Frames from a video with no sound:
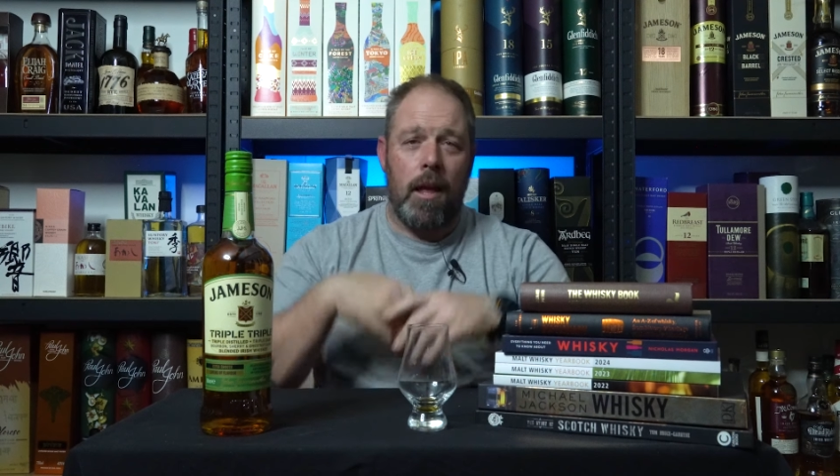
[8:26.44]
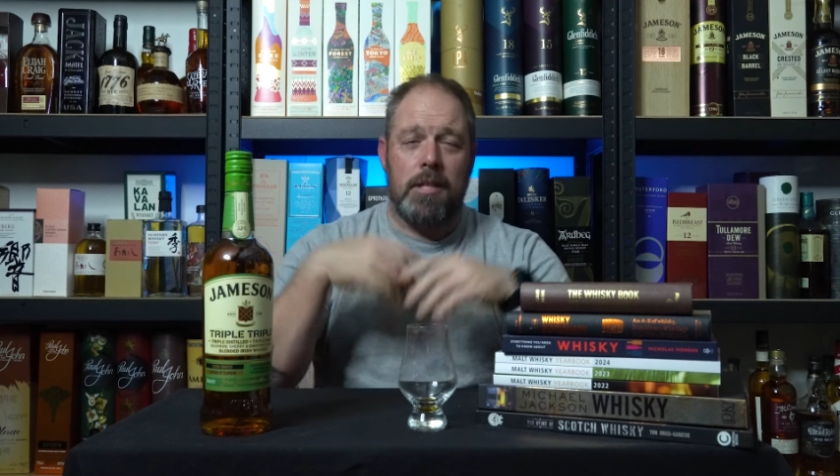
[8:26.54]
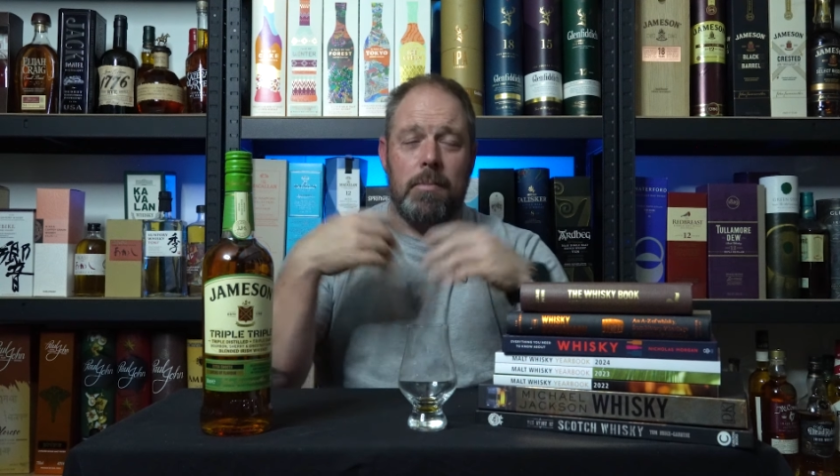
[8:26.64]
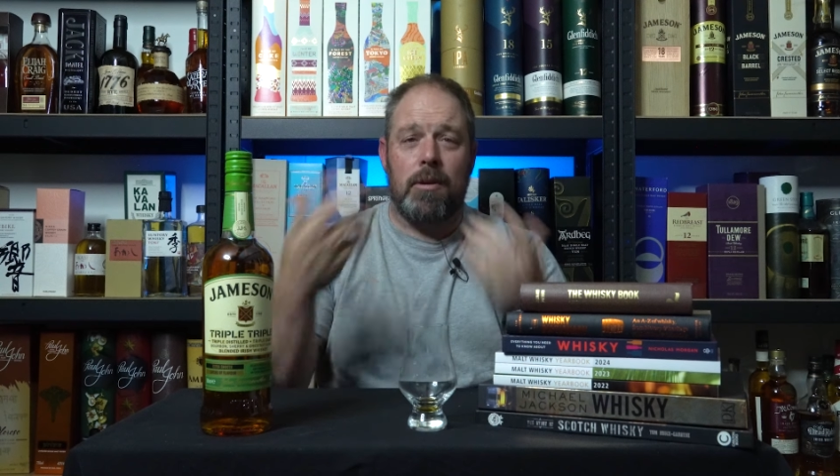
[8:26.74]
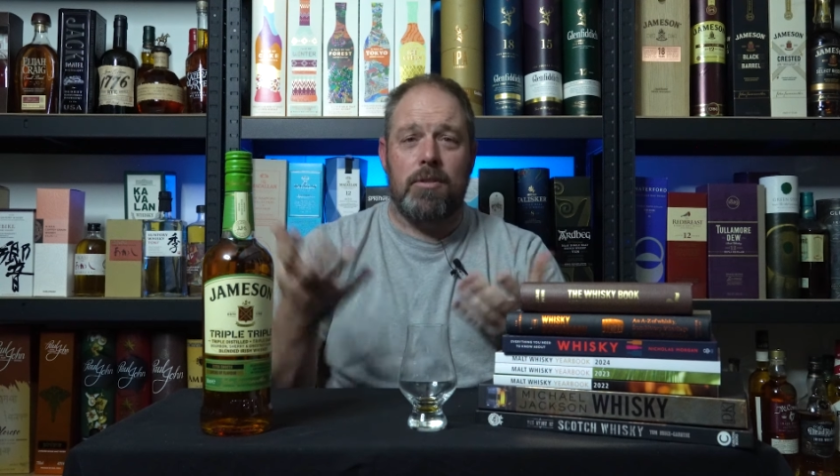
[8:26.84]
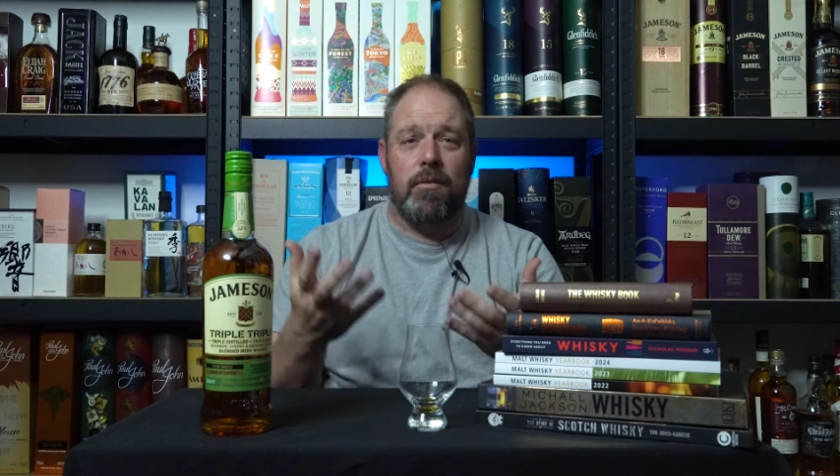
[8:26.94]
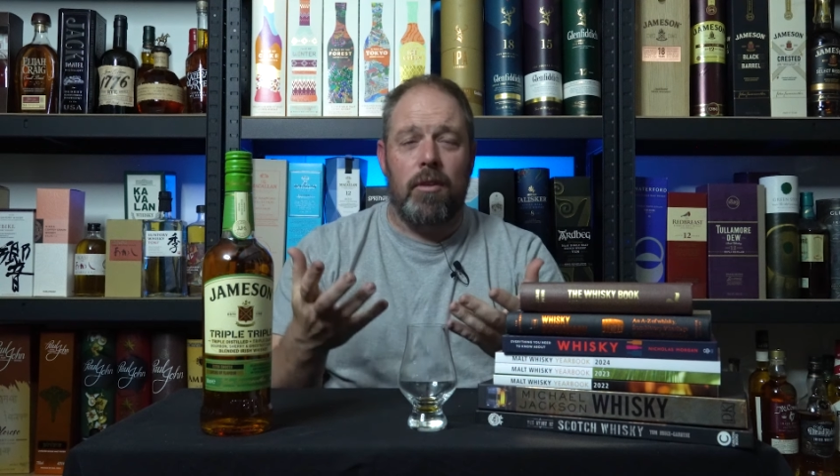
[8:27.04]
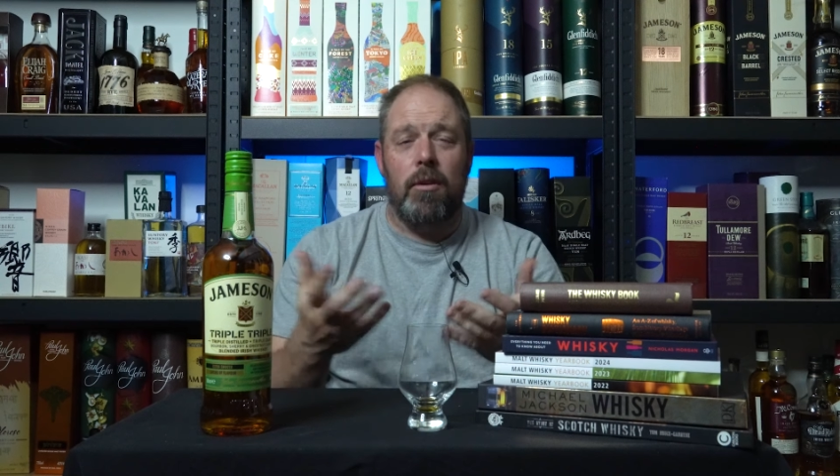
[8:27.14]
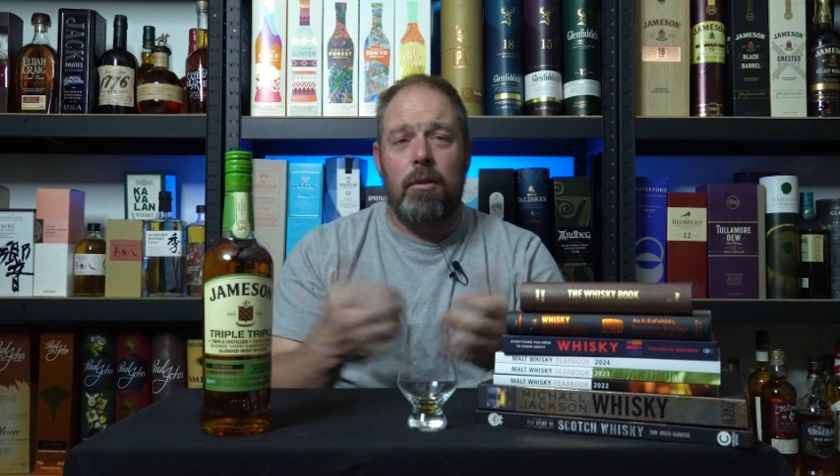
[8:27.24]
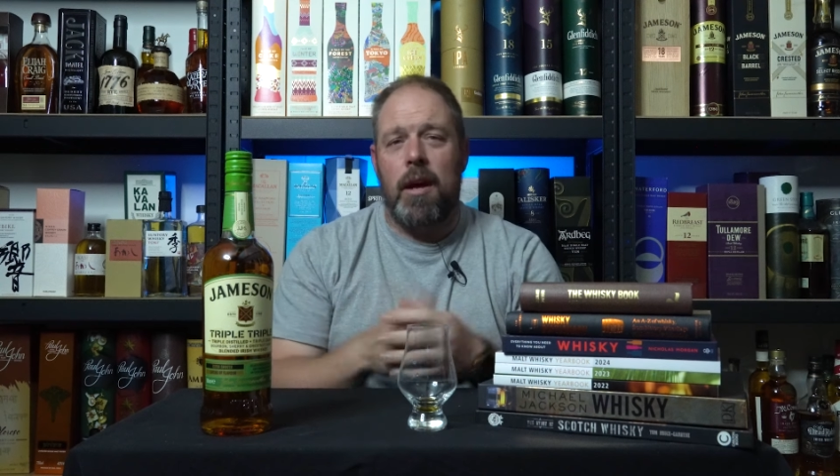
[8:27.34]
It's because of
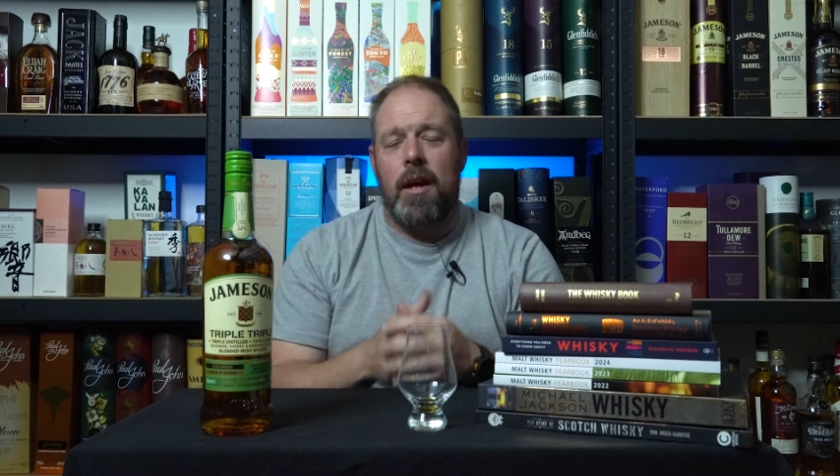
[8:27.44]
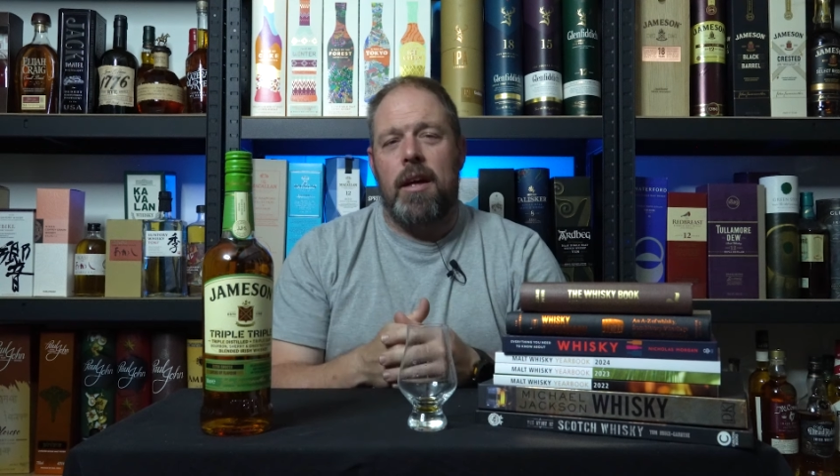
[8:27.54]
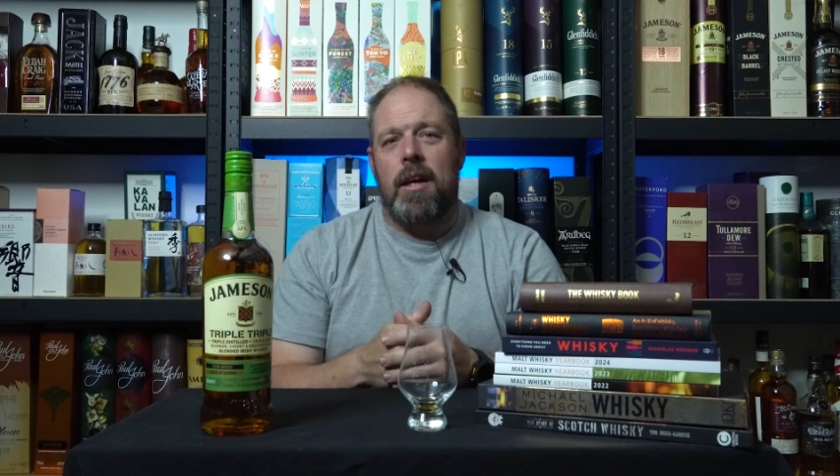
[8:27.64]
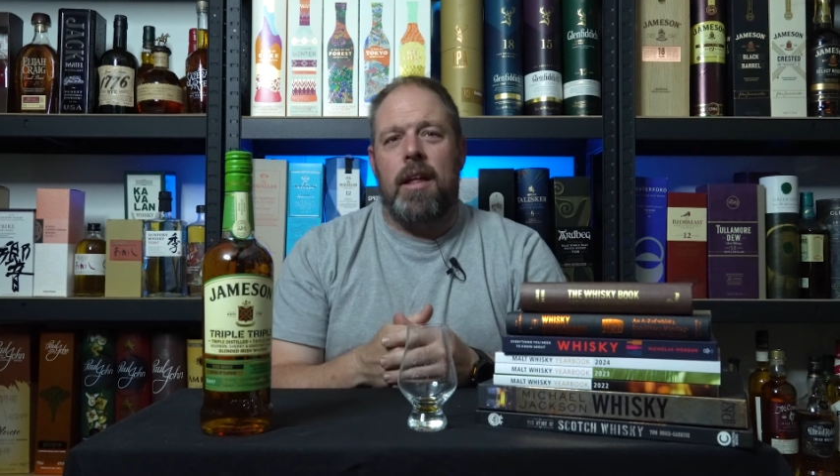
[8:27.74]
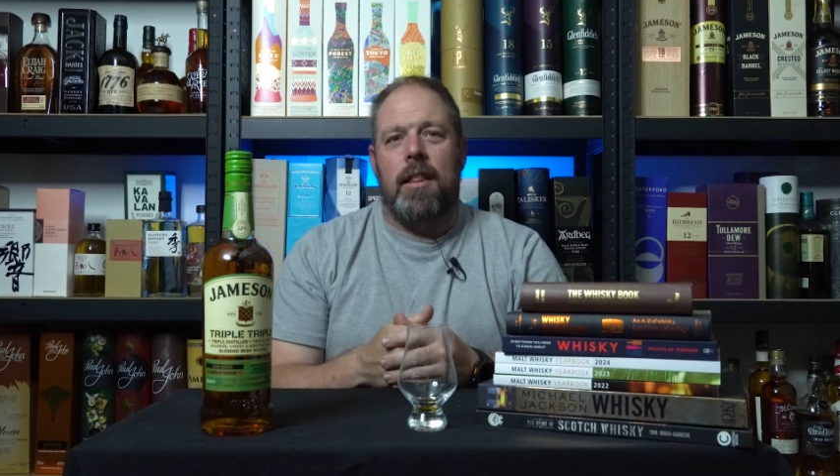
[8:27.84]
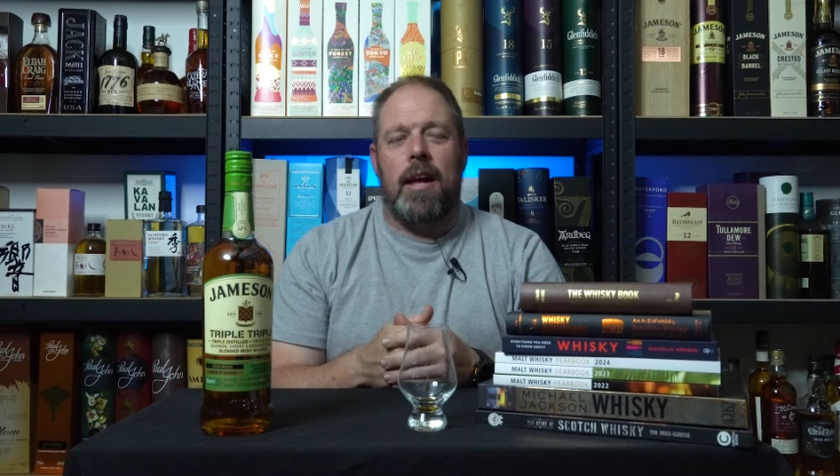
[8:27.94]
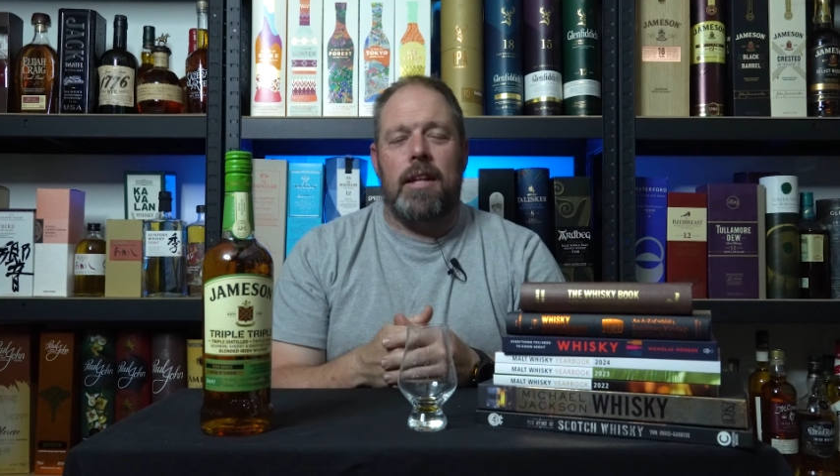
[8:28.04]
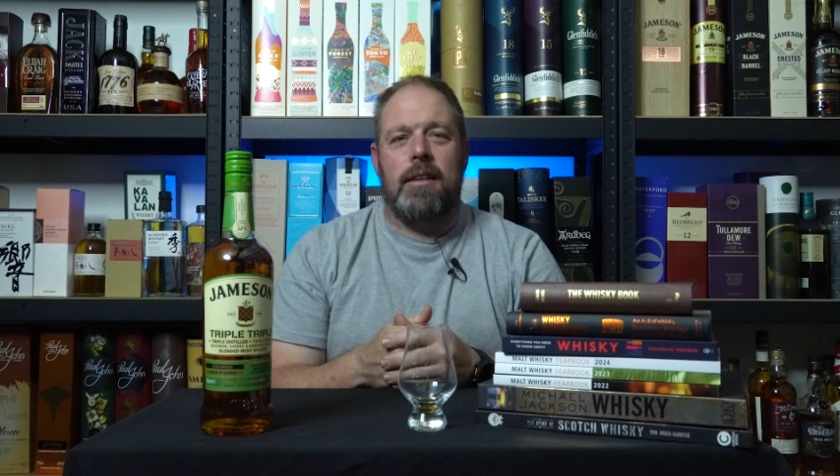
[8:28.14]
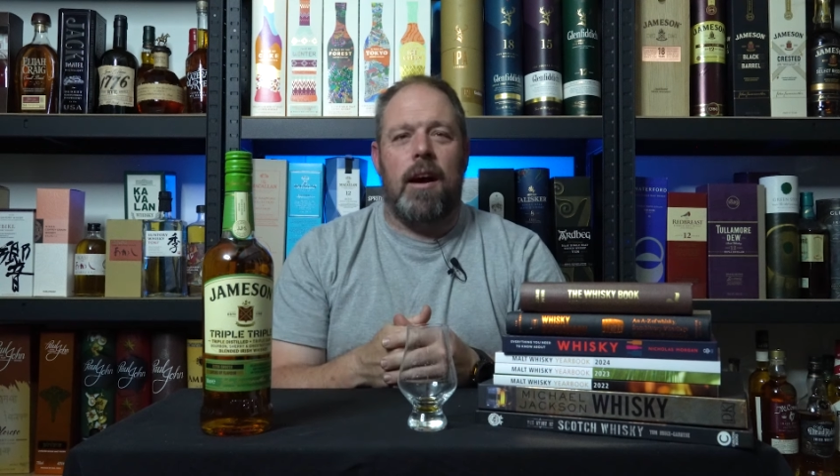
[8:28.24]
you that